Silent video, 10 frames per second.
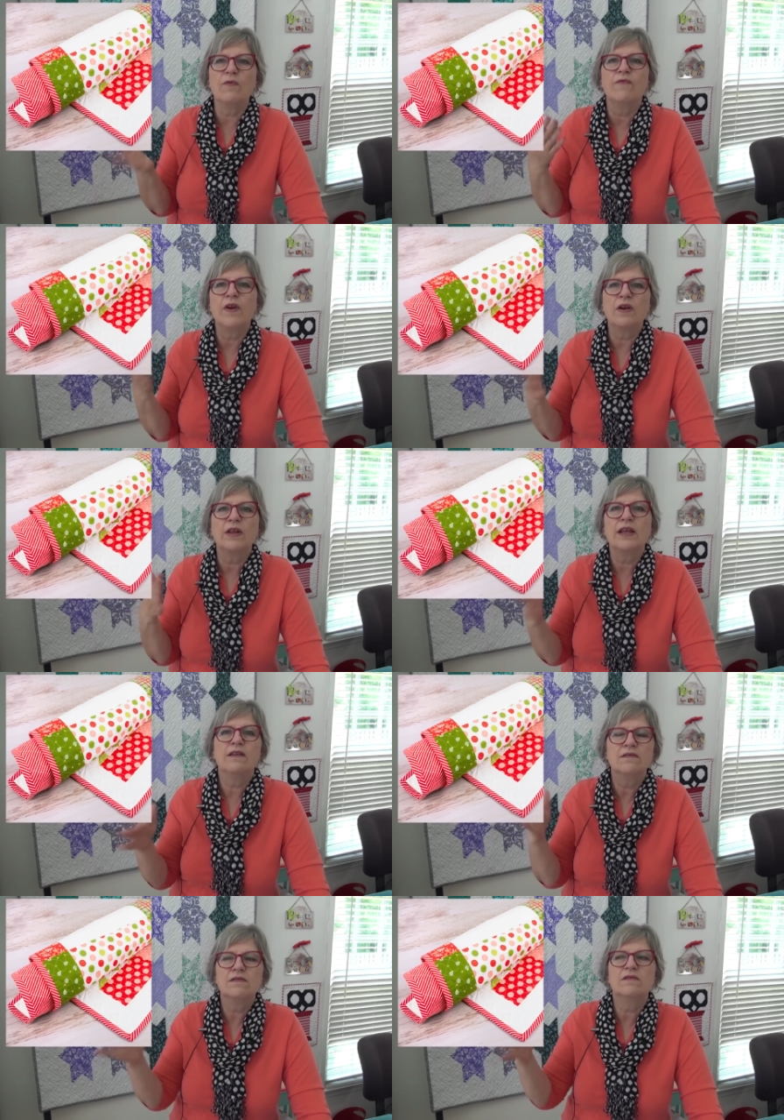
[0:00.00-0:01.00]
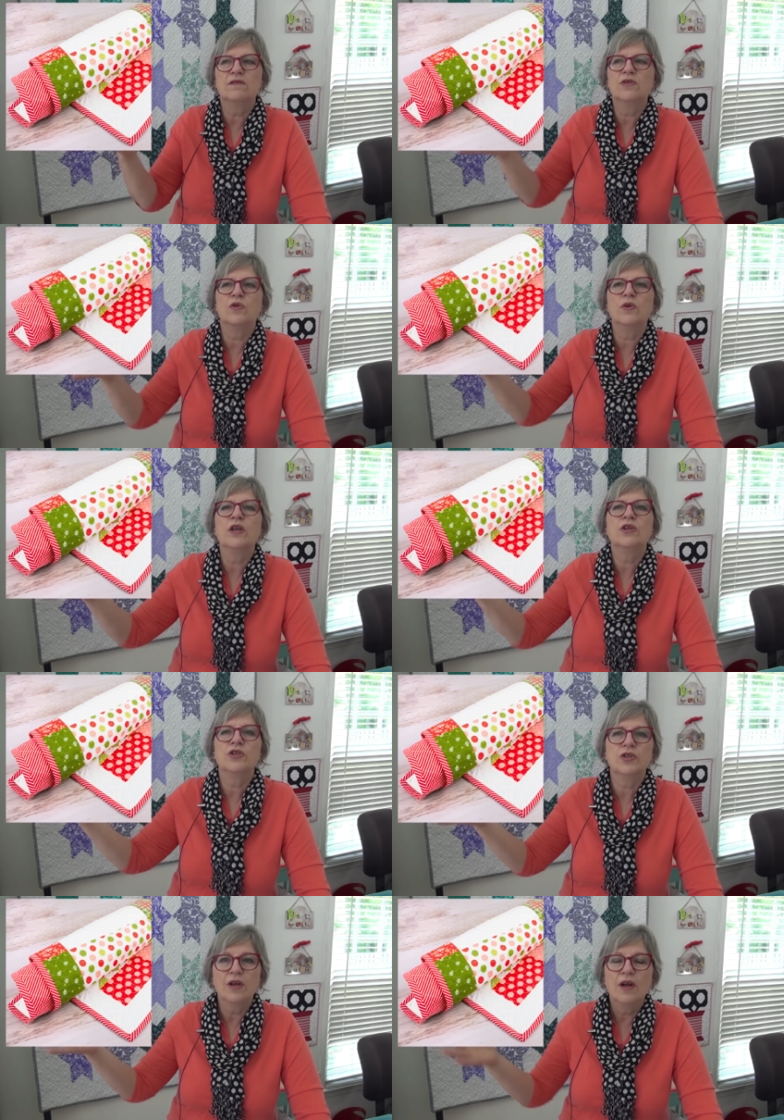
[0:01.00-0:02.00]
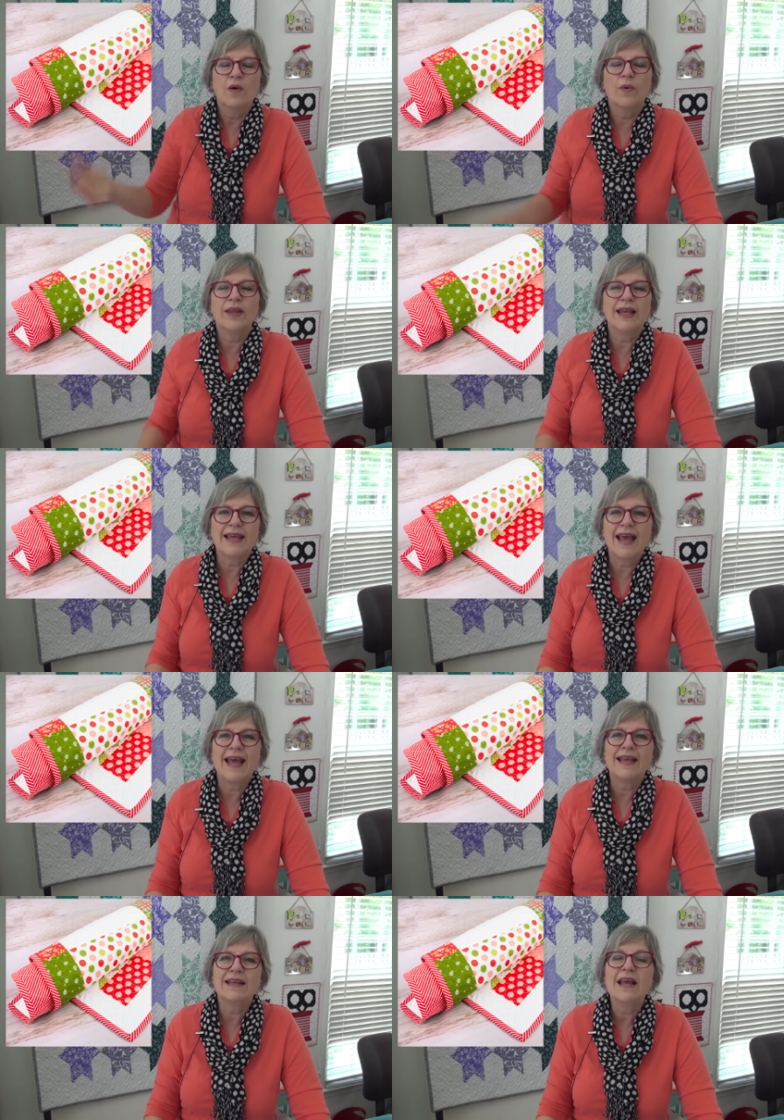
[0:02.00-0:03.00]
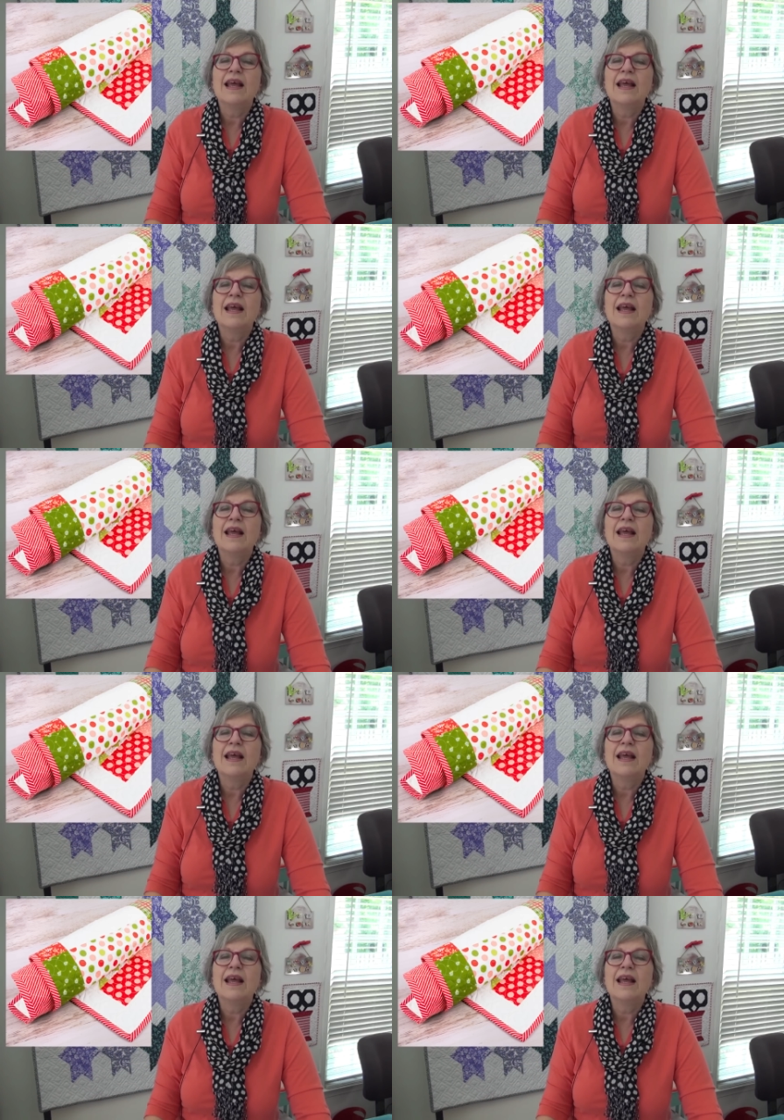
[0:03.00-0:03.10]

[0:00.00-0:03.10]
fairly soonish when they can,